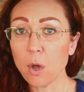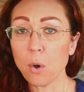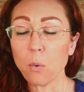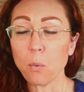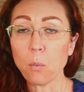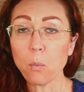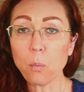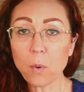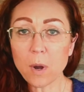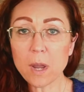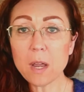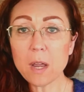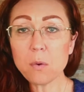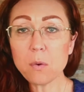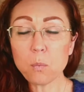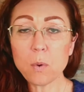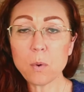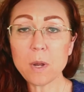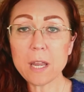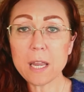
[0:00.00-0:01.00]
when
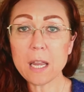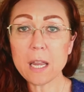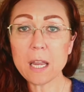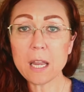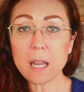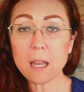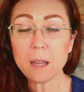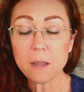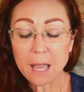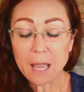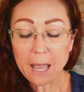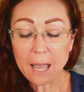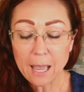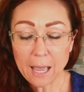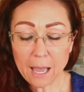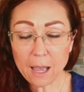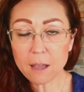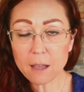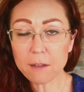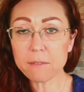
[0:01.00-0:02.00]
we have a